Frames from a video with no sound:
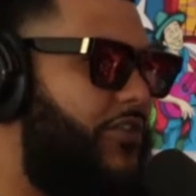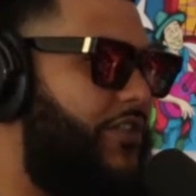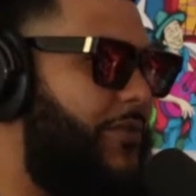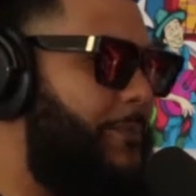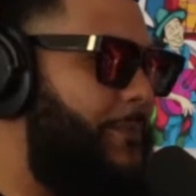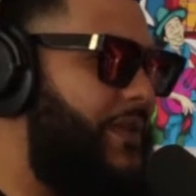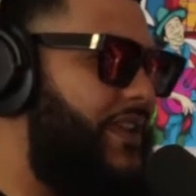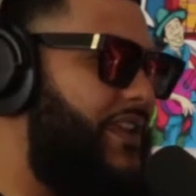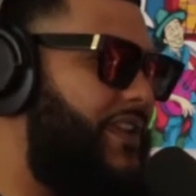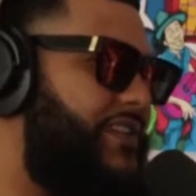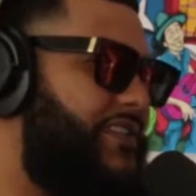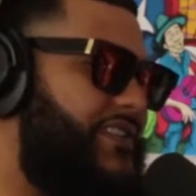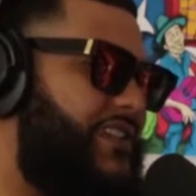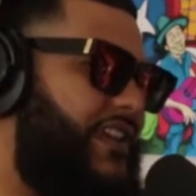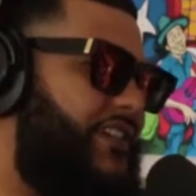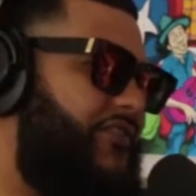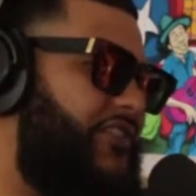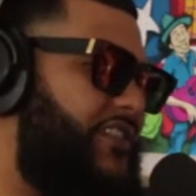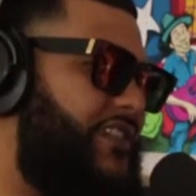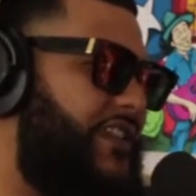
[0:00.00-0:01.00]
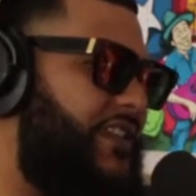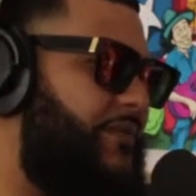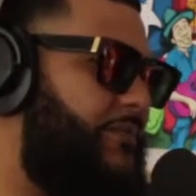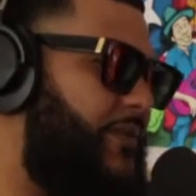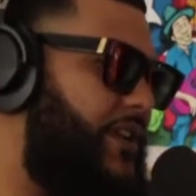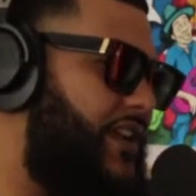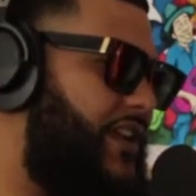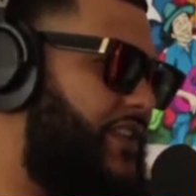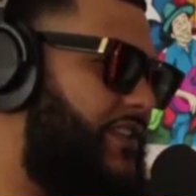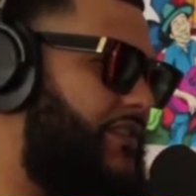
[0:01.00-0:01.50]
The beat is and, everything,
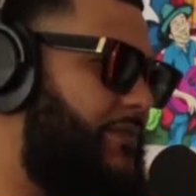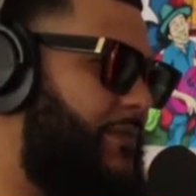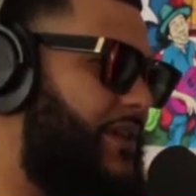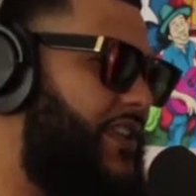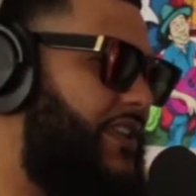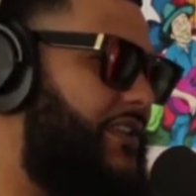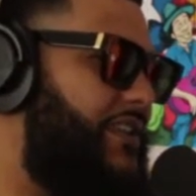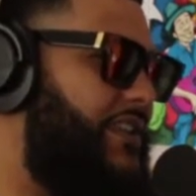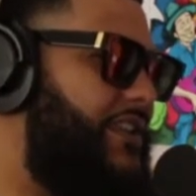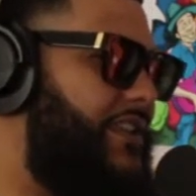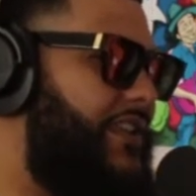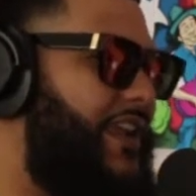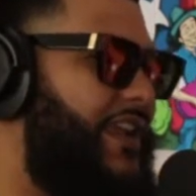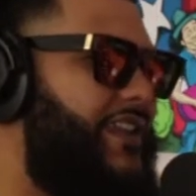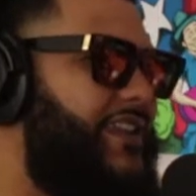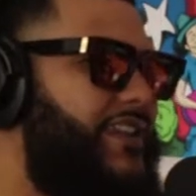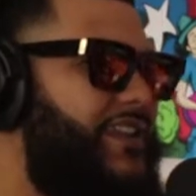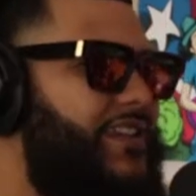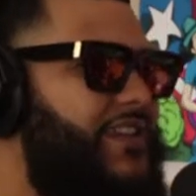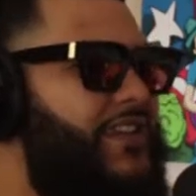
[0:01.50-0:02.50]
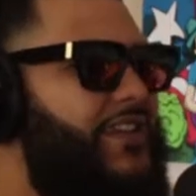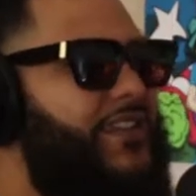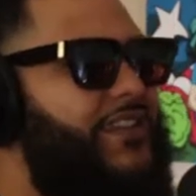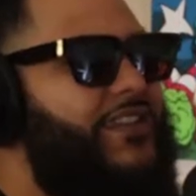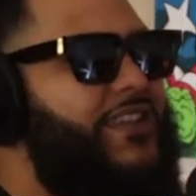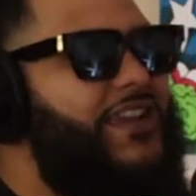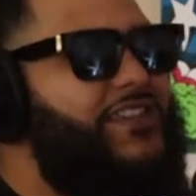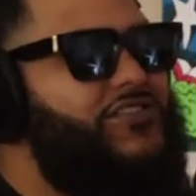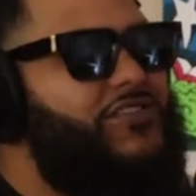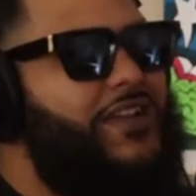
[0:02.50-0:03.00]
man. The melody, like, like,
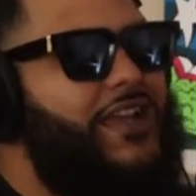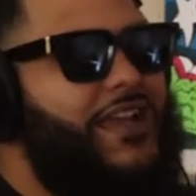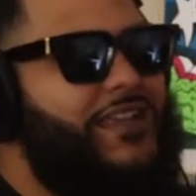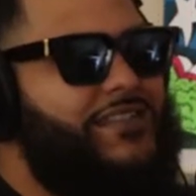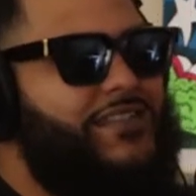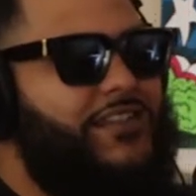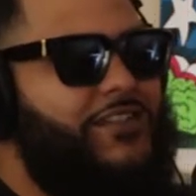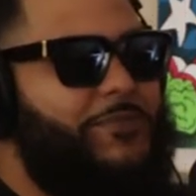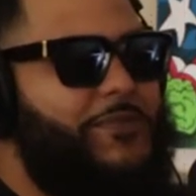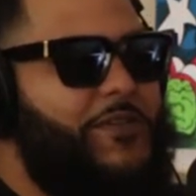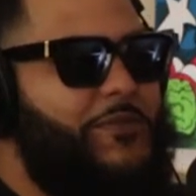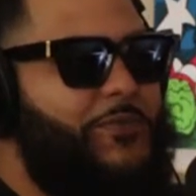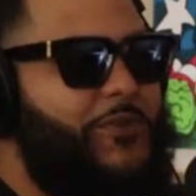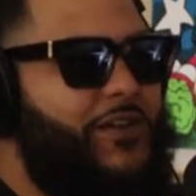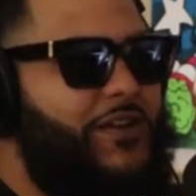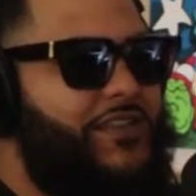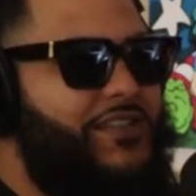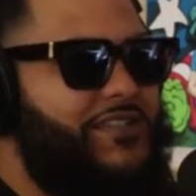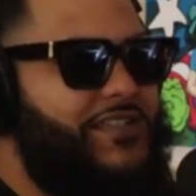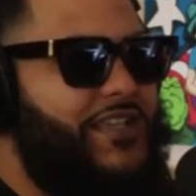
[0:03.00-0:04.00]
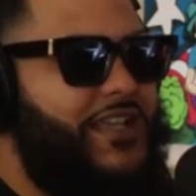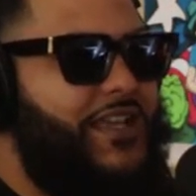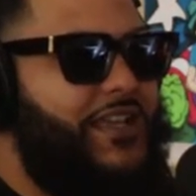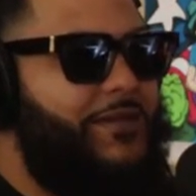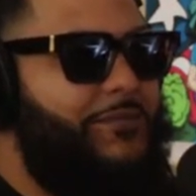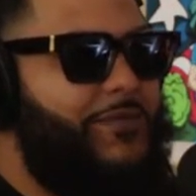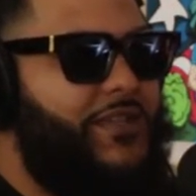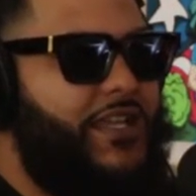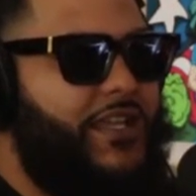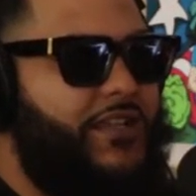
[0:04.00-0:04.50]
that's why I tell people all the
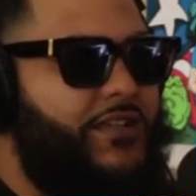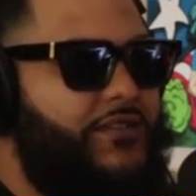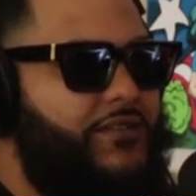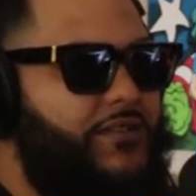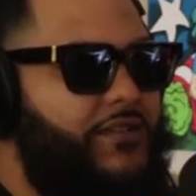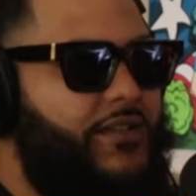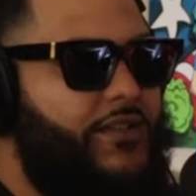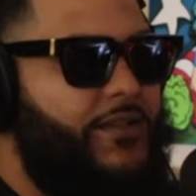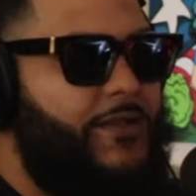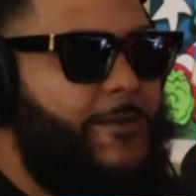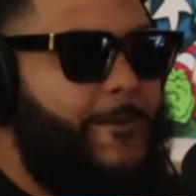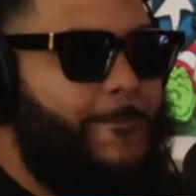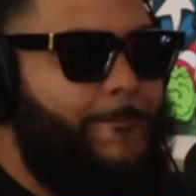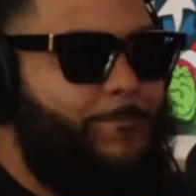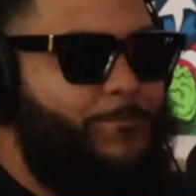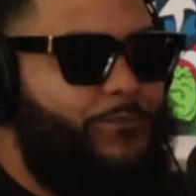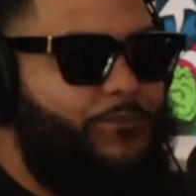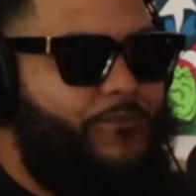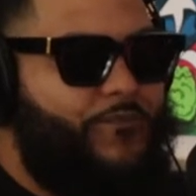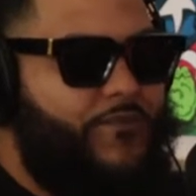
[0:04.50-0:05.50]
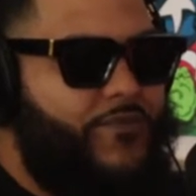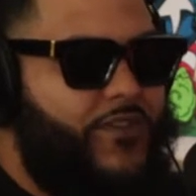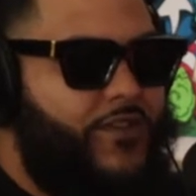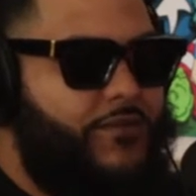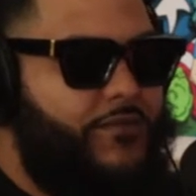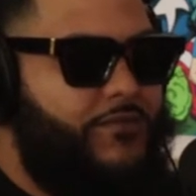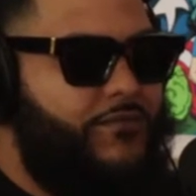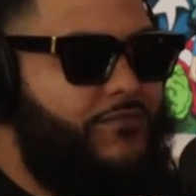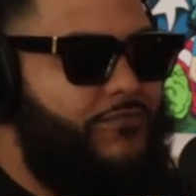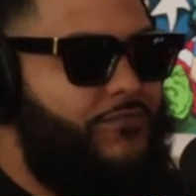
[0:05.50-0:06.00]
time, like,
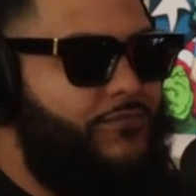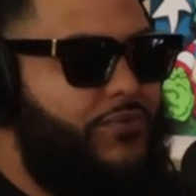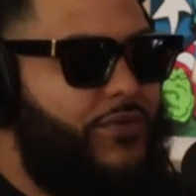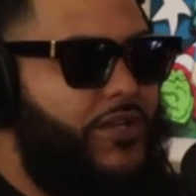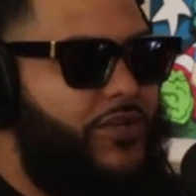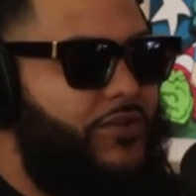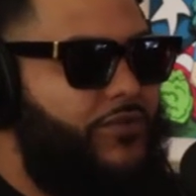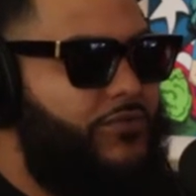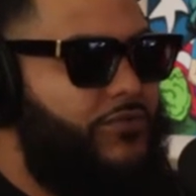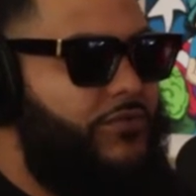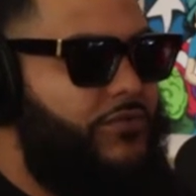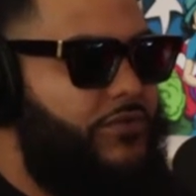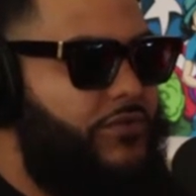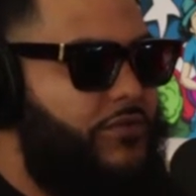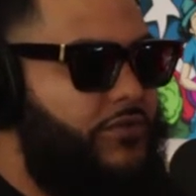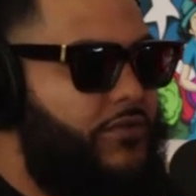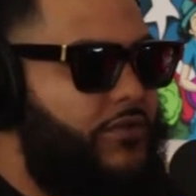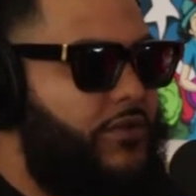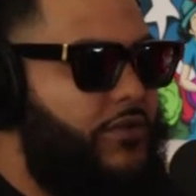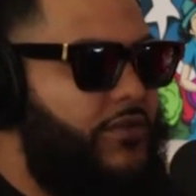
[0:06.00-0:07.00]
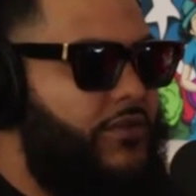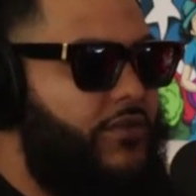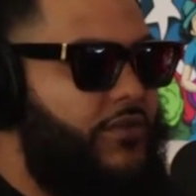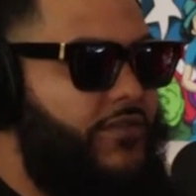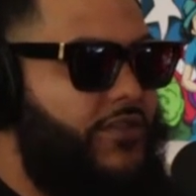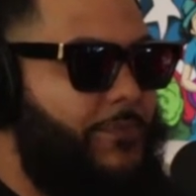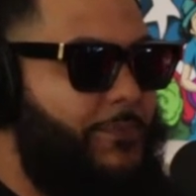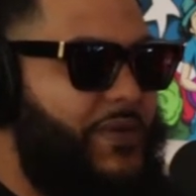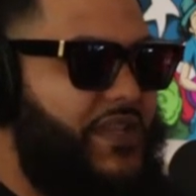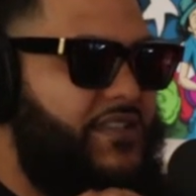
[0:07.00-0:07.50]
bro,
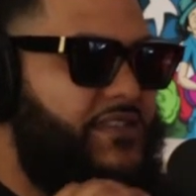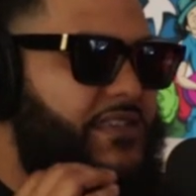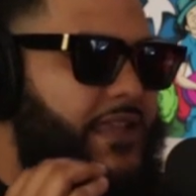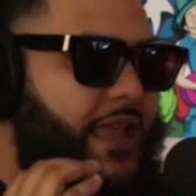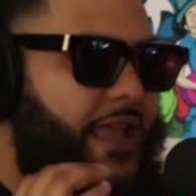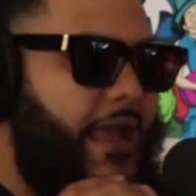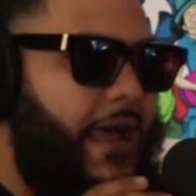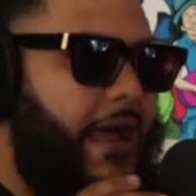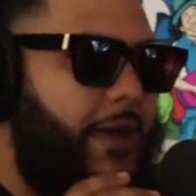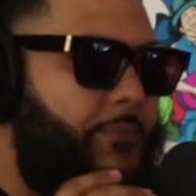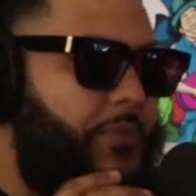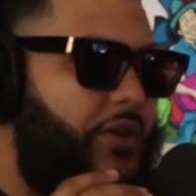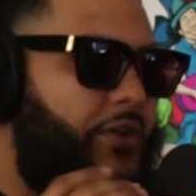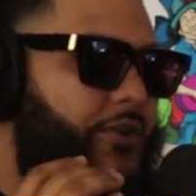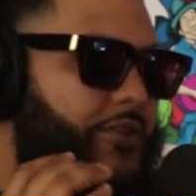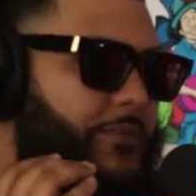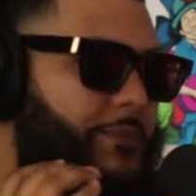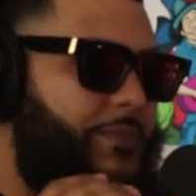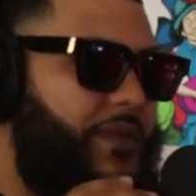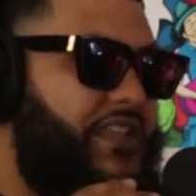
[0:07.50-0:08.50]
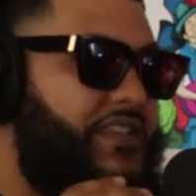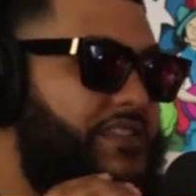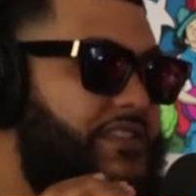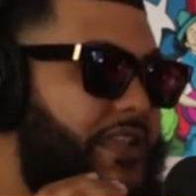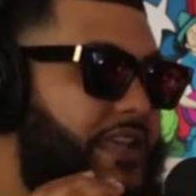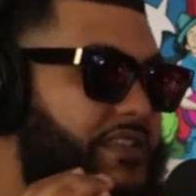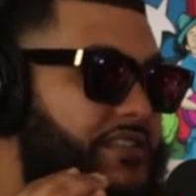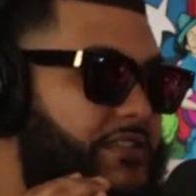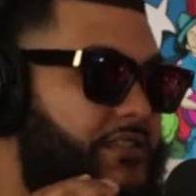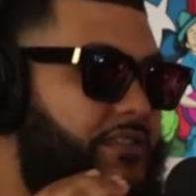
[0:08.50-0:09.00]
the beats I hop on are beats
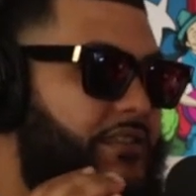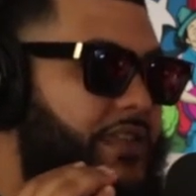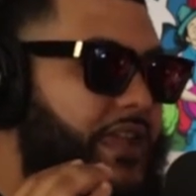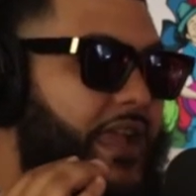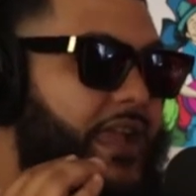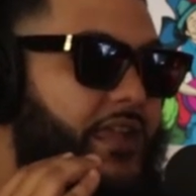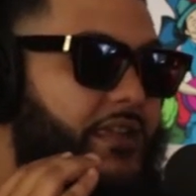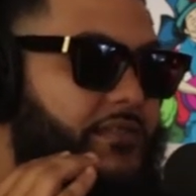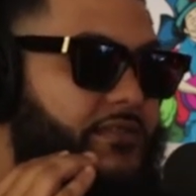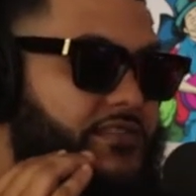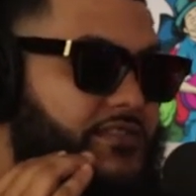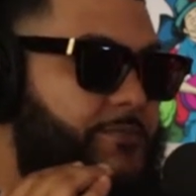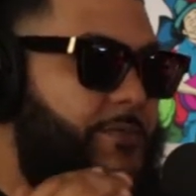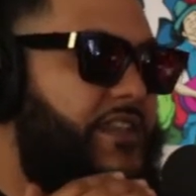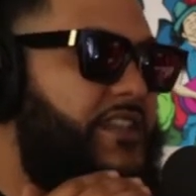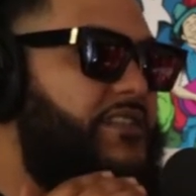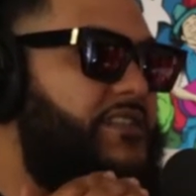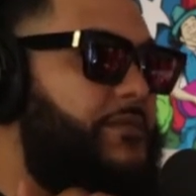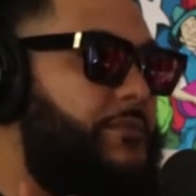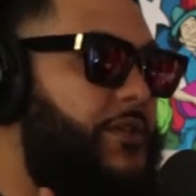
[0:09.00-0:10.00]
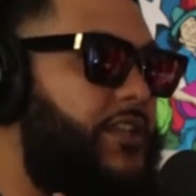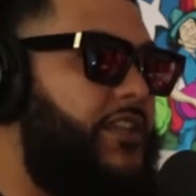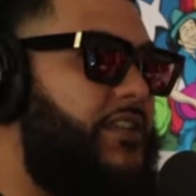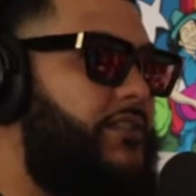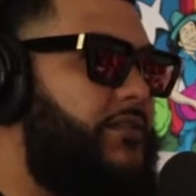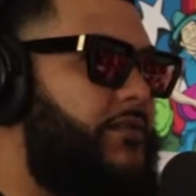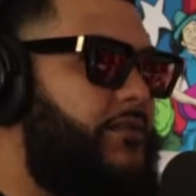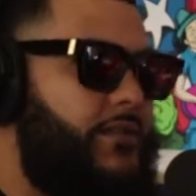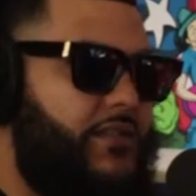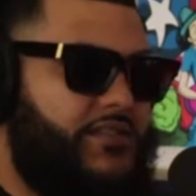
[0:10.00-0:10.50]
that's that speak to me.